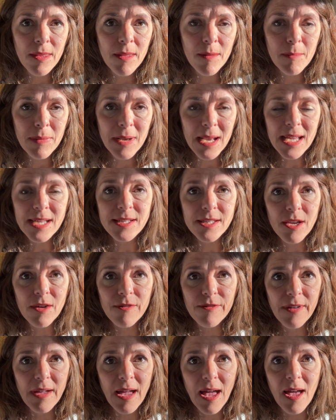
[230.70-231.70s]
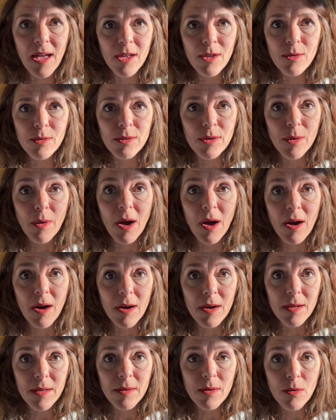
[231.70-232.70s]
Please don't forget who you are,
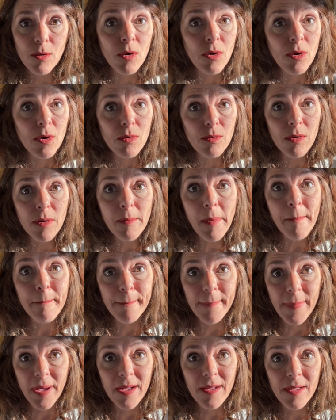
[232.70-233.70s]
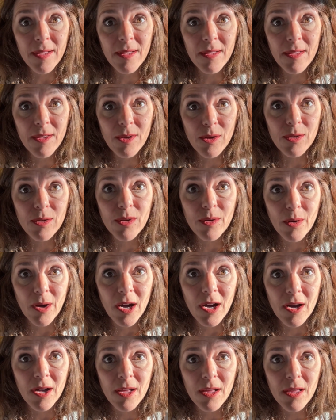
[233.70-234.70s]
or remember who you are.